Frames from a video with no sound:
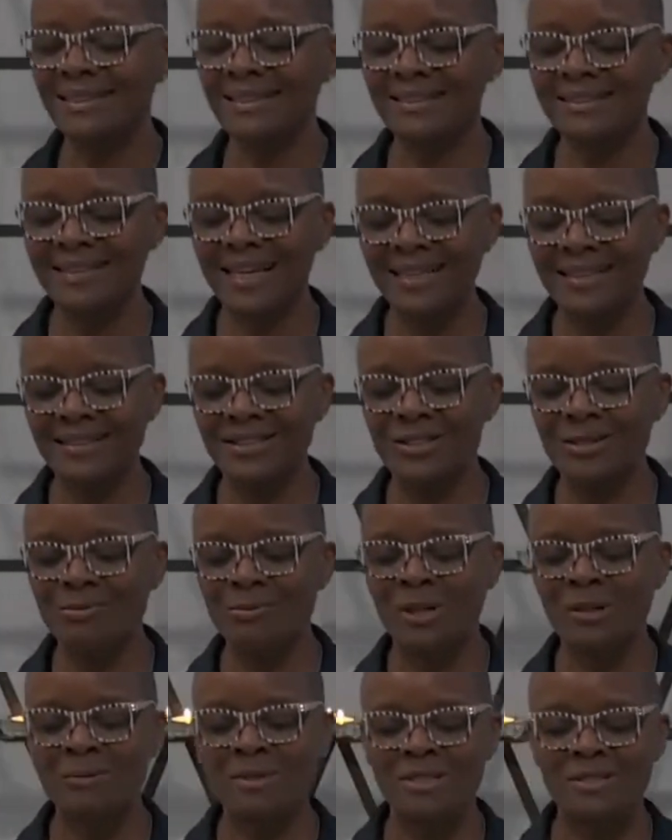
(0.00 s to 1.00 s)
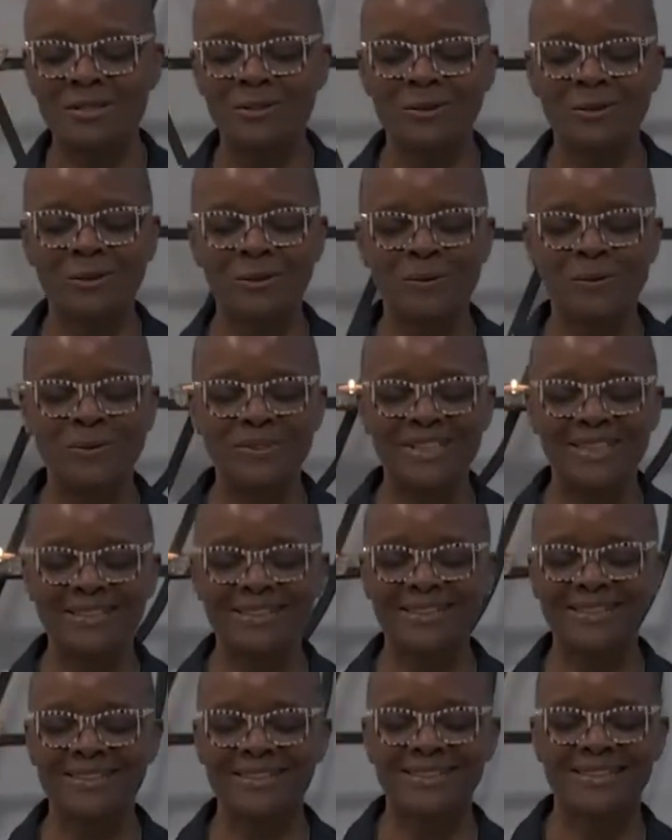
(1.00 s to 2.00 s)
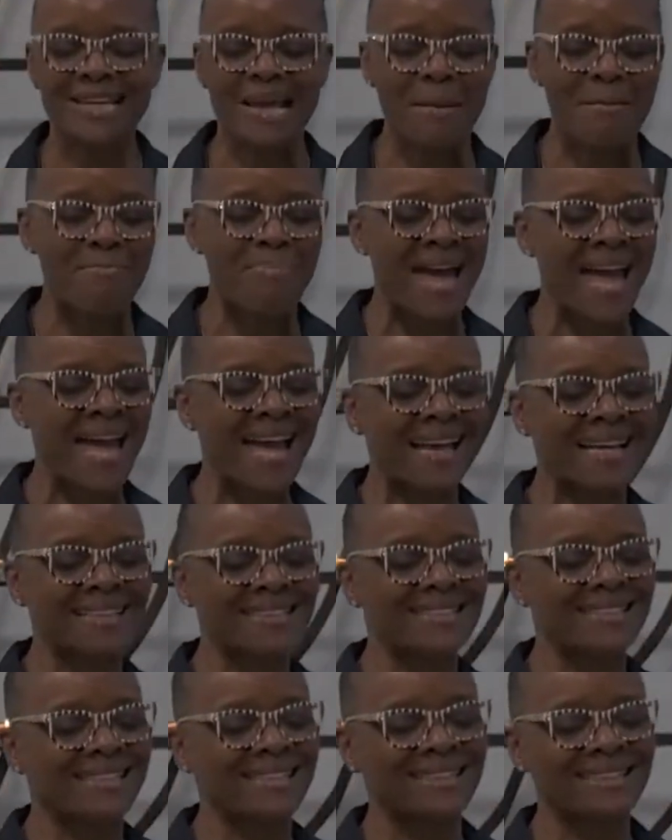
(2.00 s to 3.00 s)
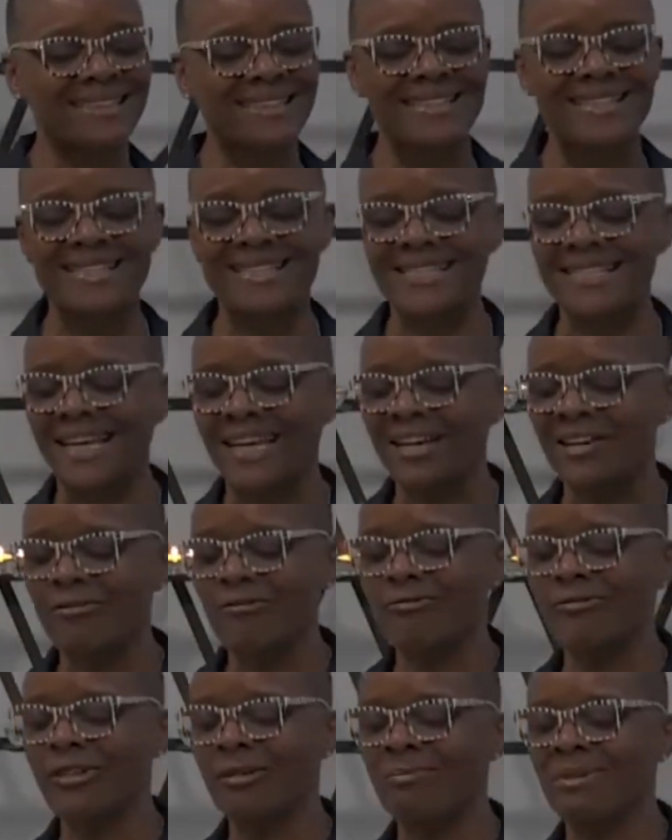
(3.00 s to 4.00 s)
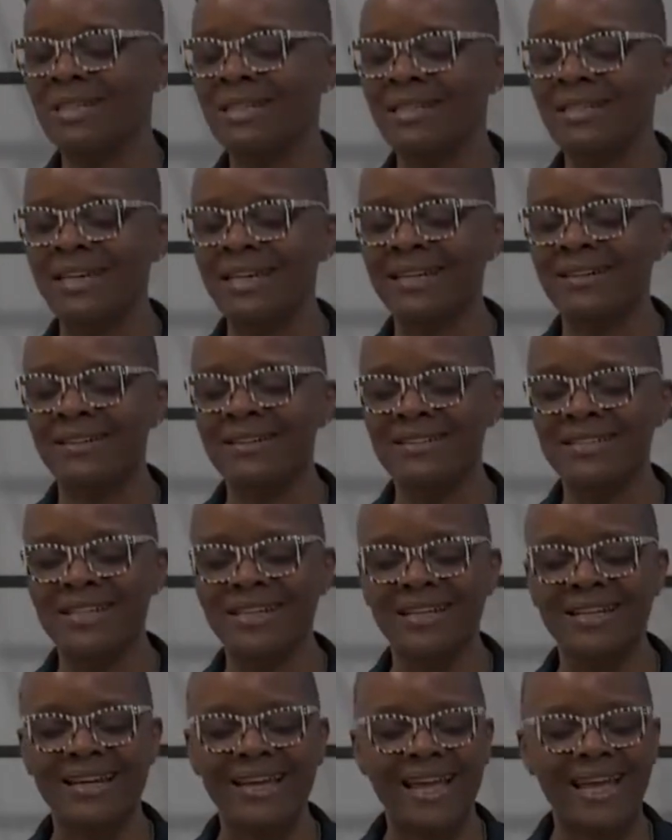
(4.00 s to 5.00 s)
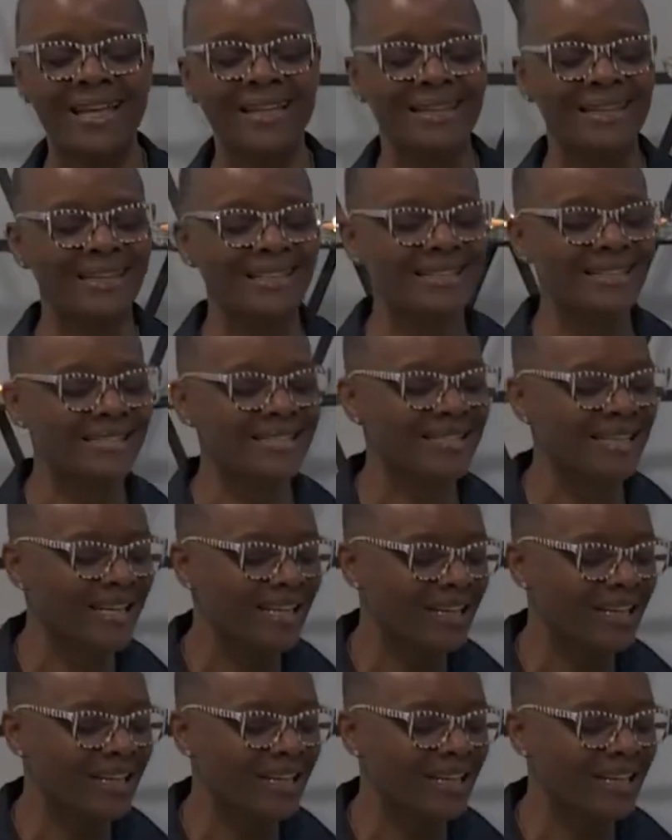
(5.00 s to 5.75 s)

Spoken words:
us take this moment to just bask in this feminine energy and this